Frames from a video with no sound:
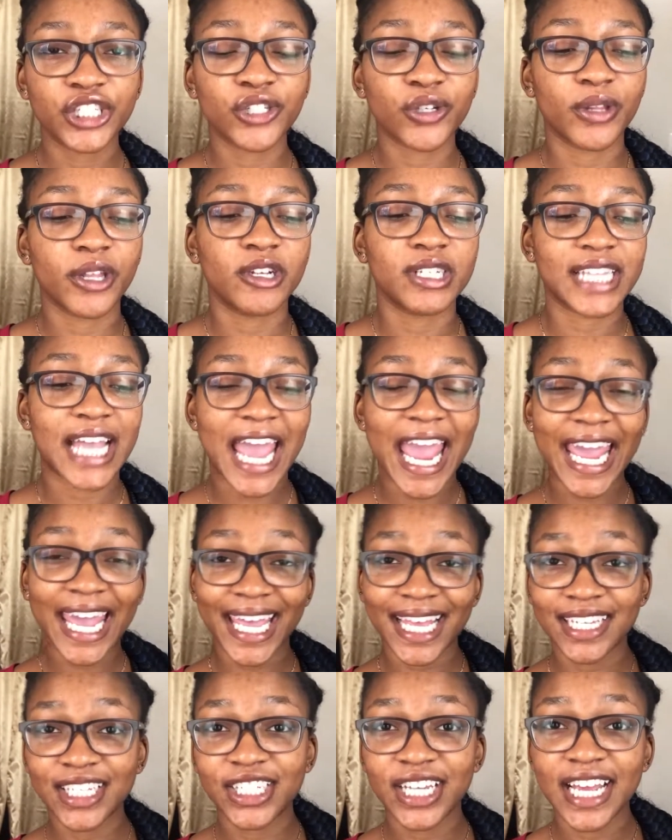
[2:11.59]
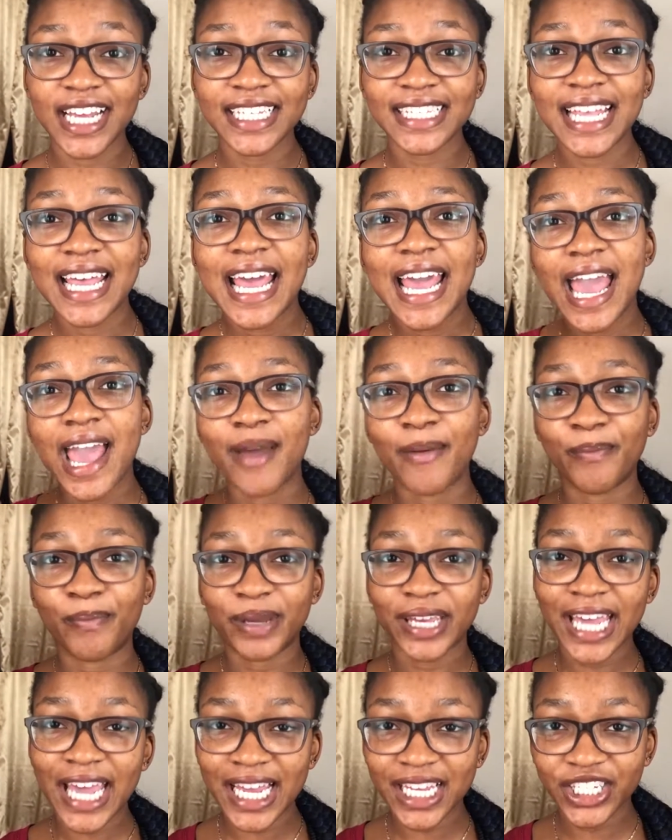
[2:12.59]
So there's AHAs and
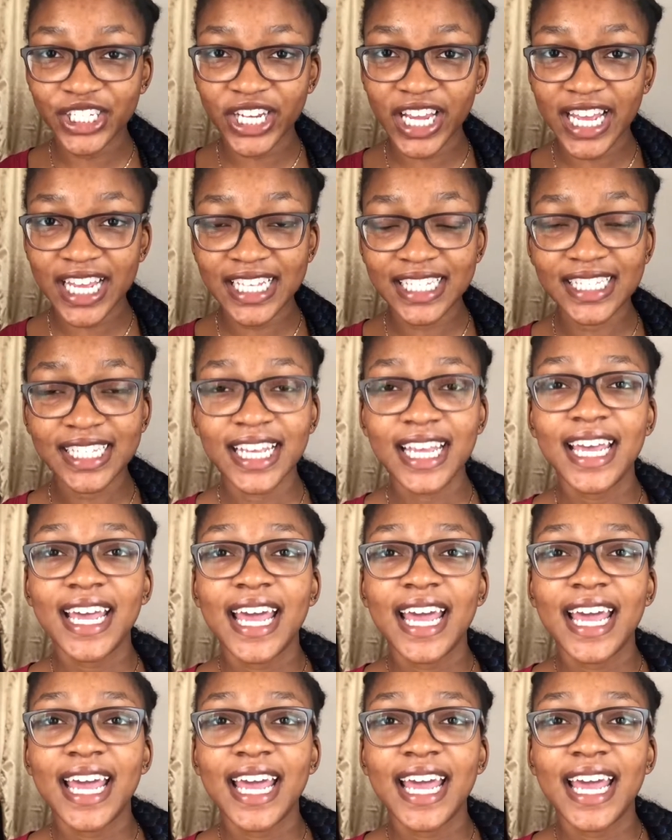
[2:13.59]
BHAs,